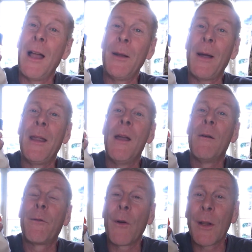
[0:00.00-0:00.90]
Anyway,
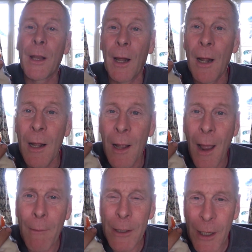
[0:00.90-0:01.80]
Veronica,
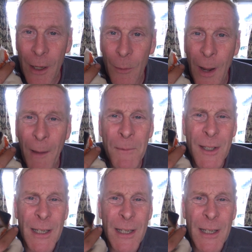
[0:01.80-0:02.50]
how are you? We haven't